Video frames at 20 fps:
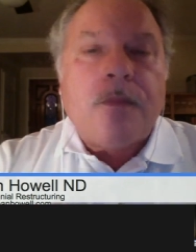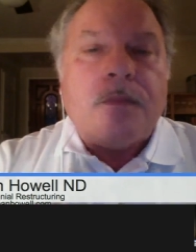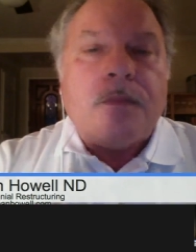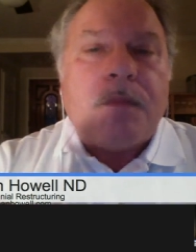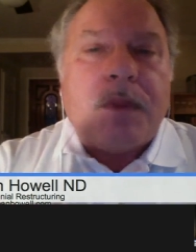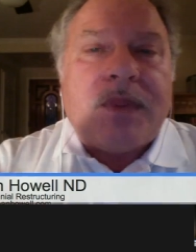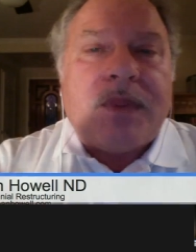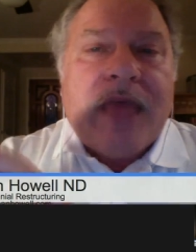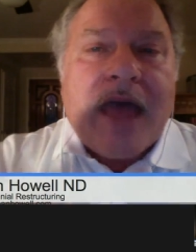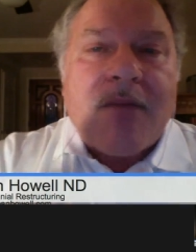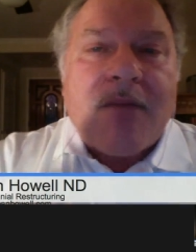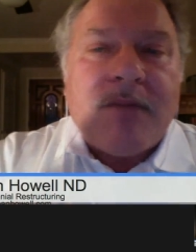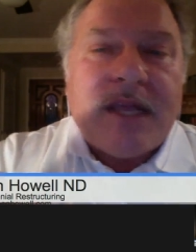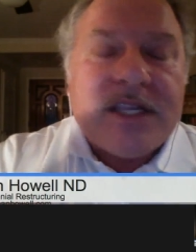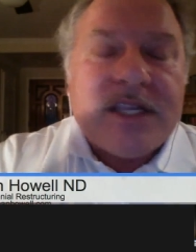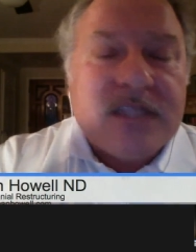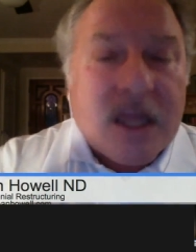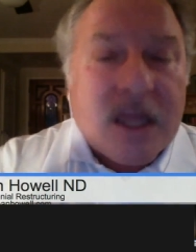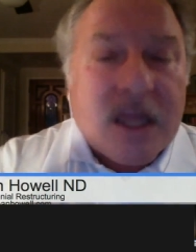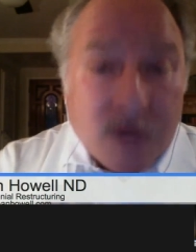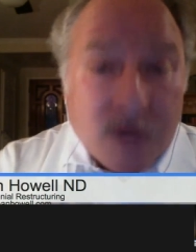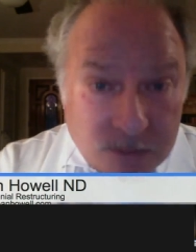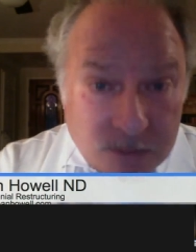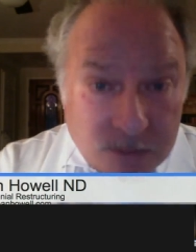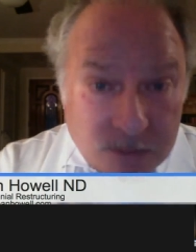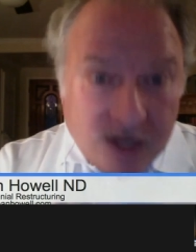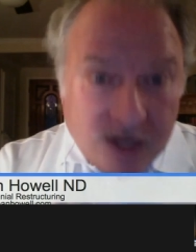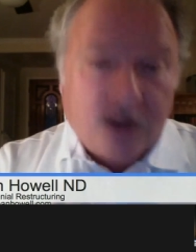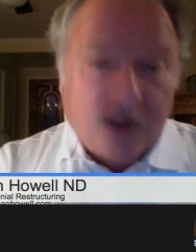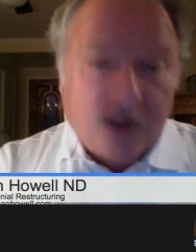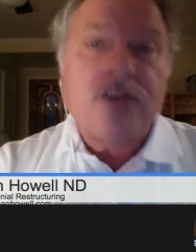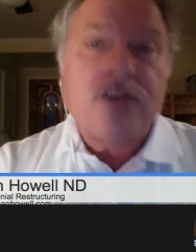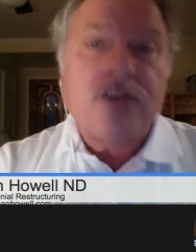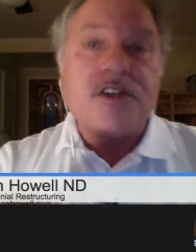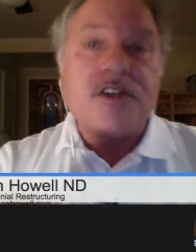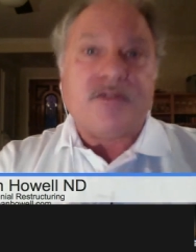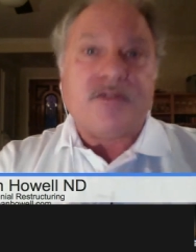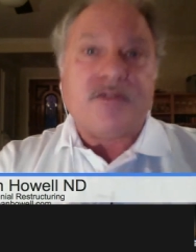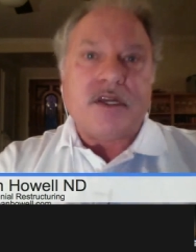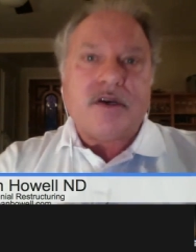But that means that we're dependent on
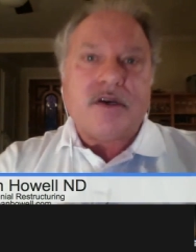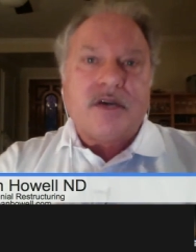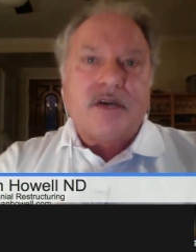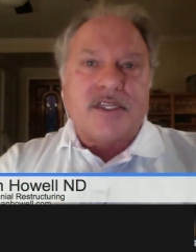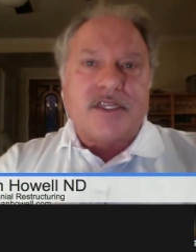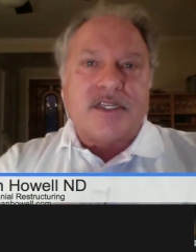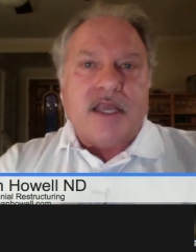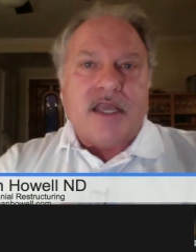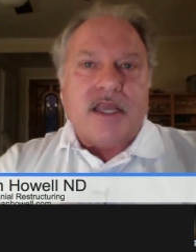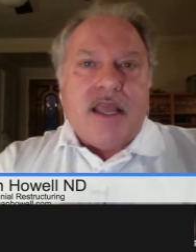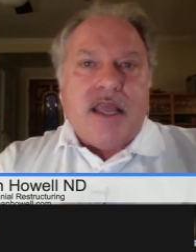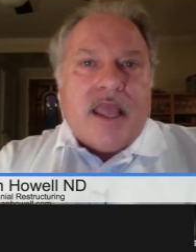those fluids.